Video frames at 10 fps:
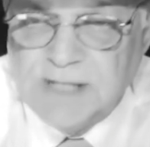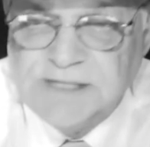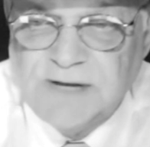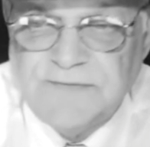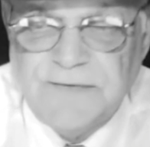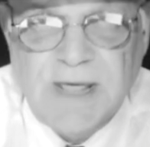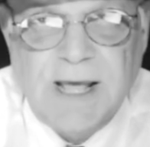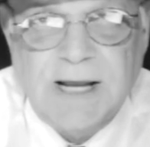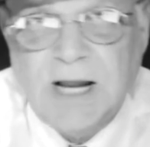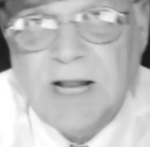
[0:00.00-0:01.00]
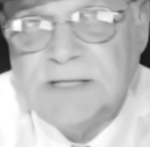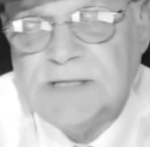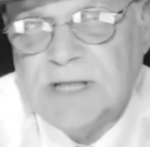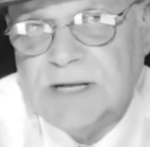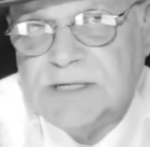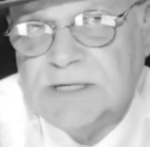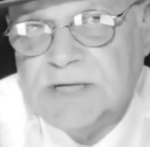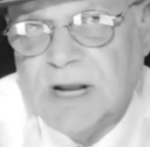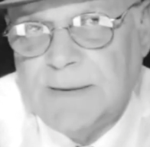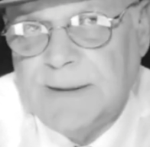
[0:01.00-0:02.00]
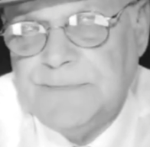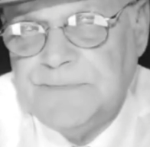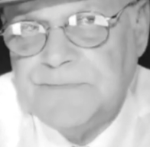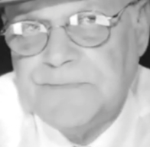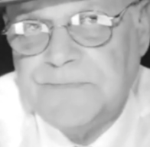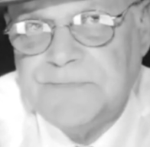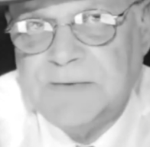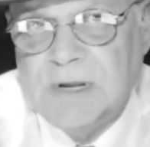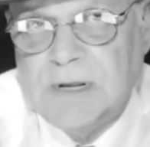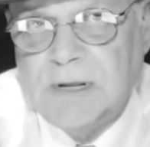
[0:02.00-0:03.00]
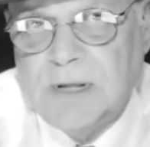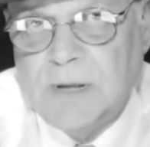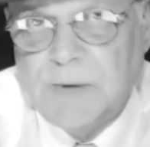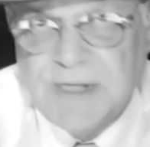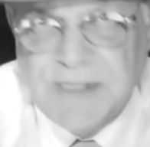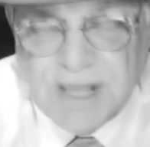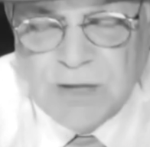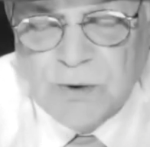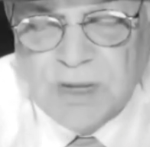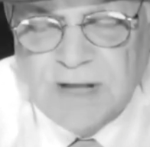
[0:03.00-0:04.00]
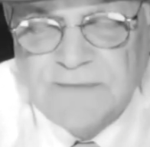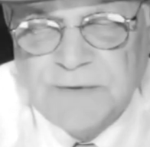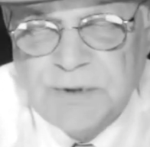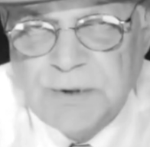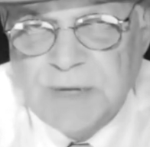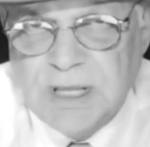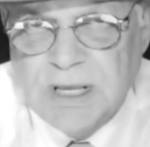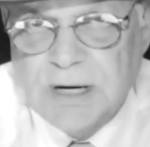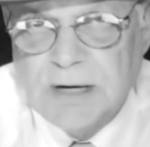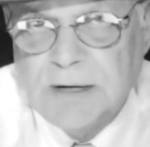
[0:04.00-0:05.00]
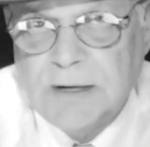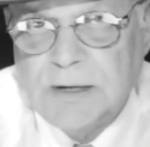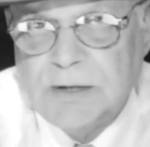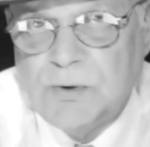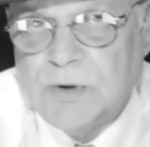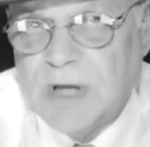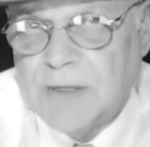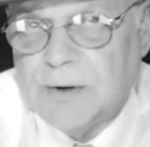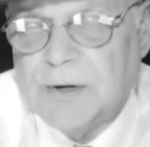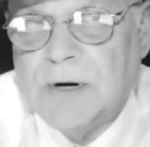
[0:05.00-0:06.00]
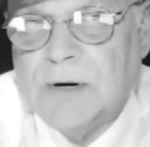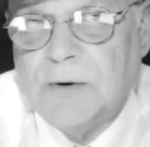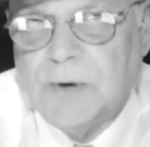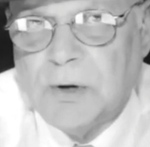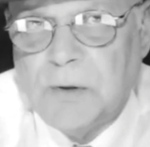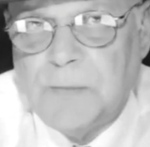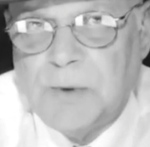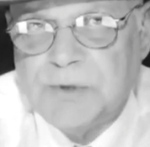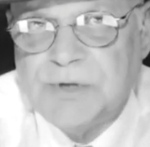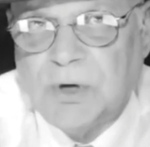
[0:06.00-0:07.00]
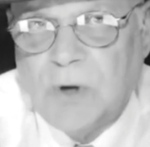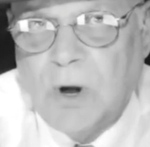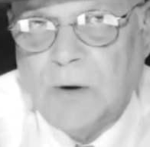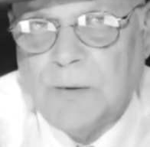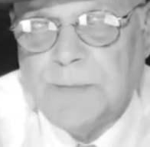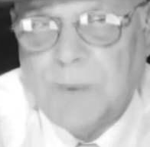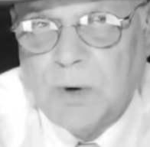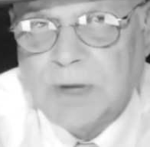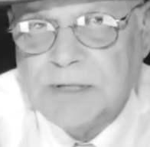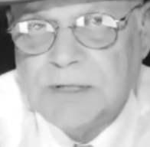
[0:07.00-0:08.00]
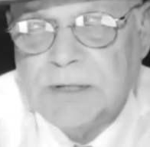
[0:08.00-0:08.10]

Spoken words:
That's it for the headlines, ladies and gentlemen. I want to thank you again for tuning in to another Critical Post Chicago report.